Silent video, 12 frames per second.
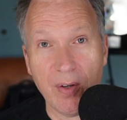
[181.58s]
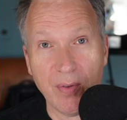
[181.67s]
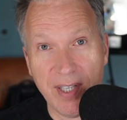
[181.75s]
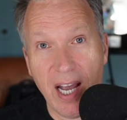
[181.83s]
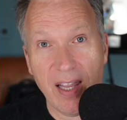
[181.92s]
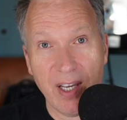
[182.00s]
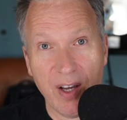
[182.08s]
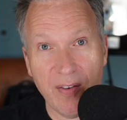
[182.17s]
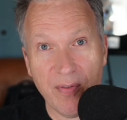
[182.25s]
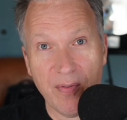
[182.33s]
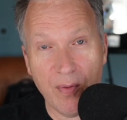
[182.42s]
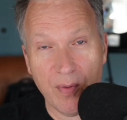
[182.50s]
telling
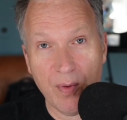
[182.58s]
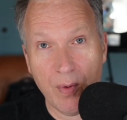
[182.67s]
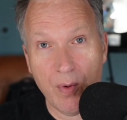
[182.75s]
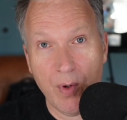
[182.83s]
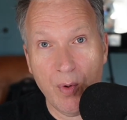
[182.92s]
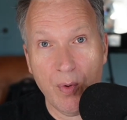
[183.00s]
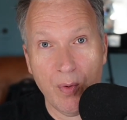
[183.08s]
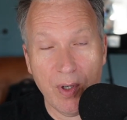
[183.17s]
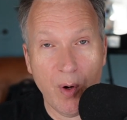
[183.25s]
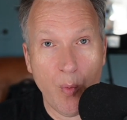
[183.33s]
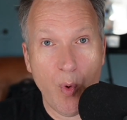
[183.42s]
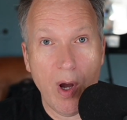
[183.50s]
of who,
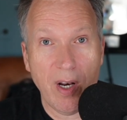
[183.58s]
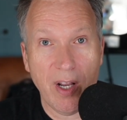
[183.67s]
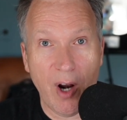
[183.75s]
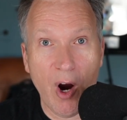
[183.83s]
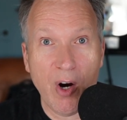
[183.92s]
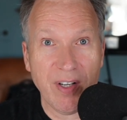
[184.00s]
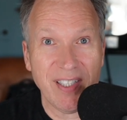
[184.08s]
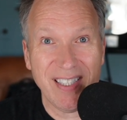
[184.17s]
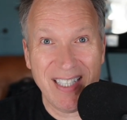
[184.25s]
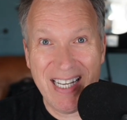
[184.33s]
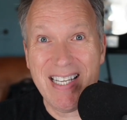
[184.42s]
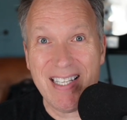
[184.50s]
what an
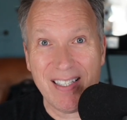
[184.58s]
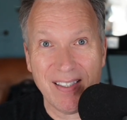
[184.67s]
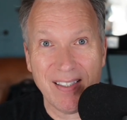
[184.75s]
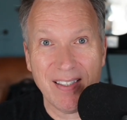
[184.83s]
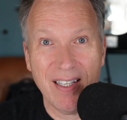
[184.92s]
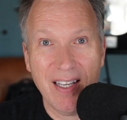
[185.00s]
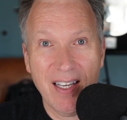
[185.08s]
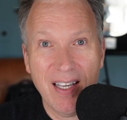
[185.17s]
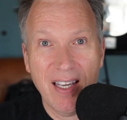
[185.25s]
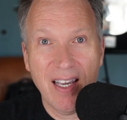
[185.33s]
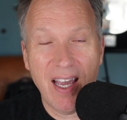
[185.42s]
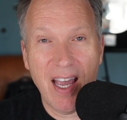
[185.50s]
artist is.
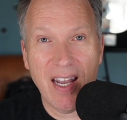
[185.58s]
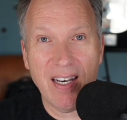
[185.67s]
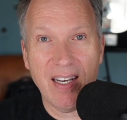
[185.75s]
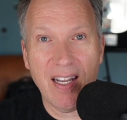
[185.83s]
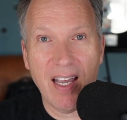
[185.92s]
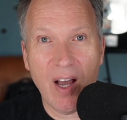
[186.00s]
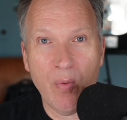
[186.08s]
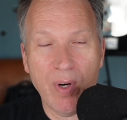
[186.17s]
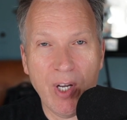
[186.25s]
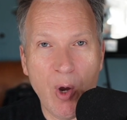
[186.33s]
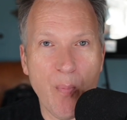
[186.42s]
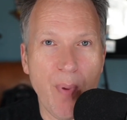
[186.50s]
And I want
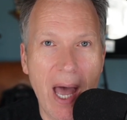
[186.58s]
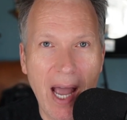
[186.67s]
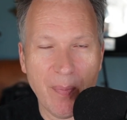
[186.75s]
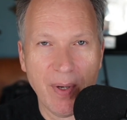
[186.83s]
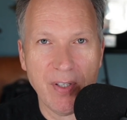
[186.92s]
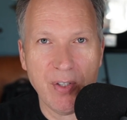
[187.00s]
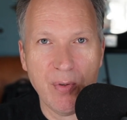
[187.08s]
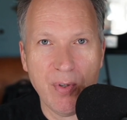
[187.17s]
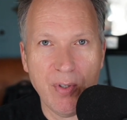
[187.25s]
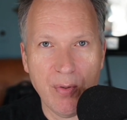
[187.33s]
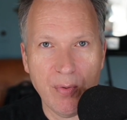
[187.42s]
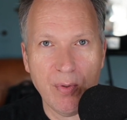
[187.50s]
to go back, because you
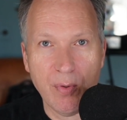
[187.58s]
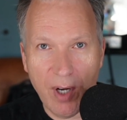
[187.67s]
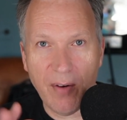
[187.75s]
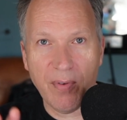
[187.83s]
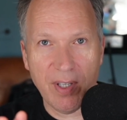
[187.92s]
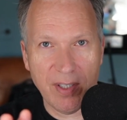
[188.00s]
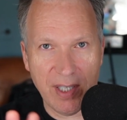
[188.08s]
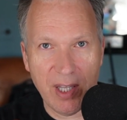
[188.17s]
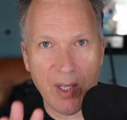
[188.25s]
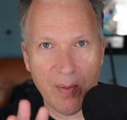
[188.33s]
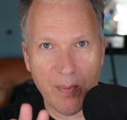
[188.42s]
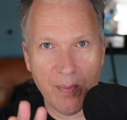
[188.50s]
cover this
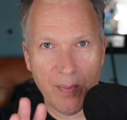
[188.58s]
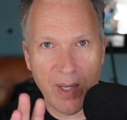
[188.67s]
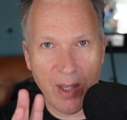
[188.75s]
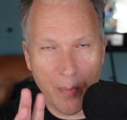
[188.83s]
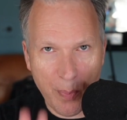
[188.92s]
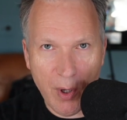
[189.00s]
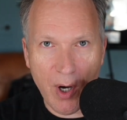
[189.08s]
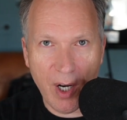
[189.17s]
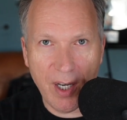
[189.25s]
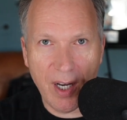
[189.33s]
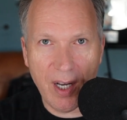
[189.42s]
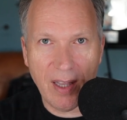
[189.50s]
in the
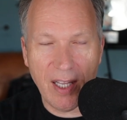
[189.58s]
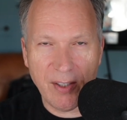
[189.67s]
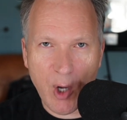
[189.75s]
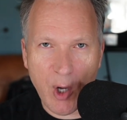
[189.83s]
book. Let's